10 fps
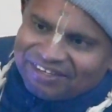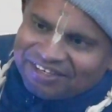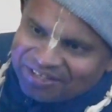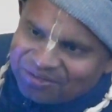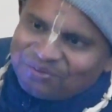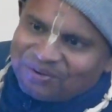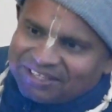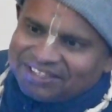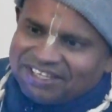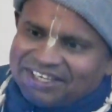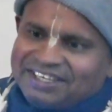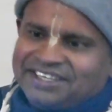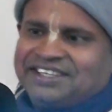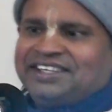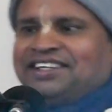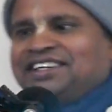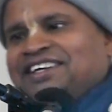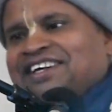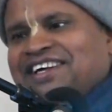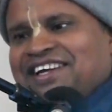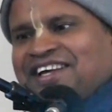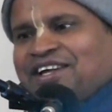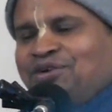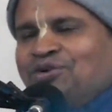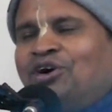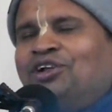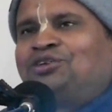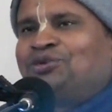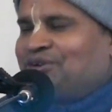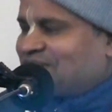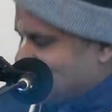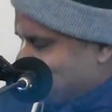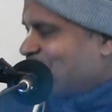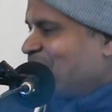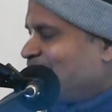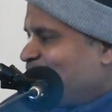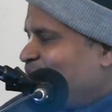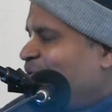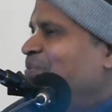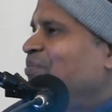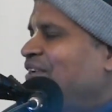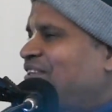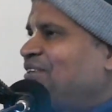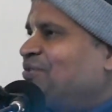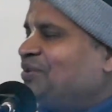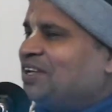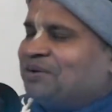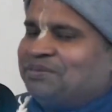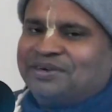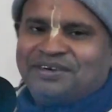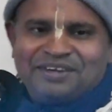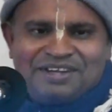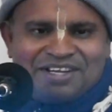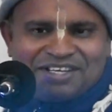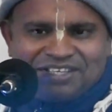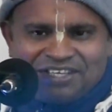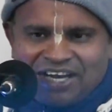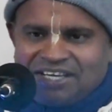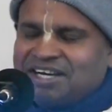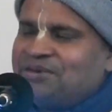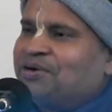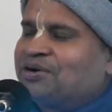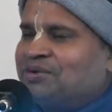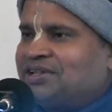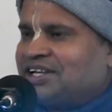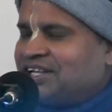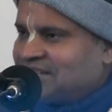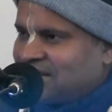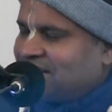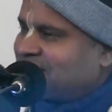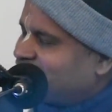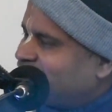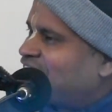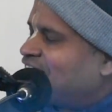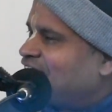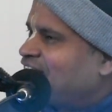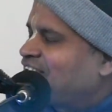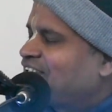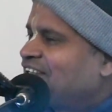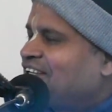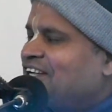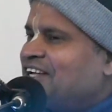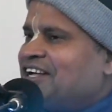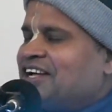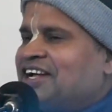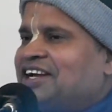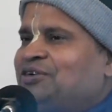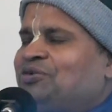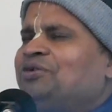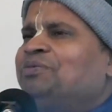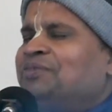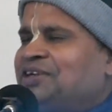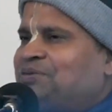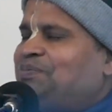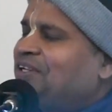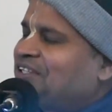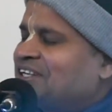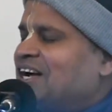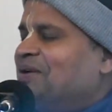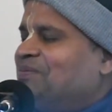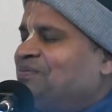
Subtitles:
Rinku was there. You all should come. Don't miss here Pattern Bhagavad Gita lecture series, and don't miss, please come.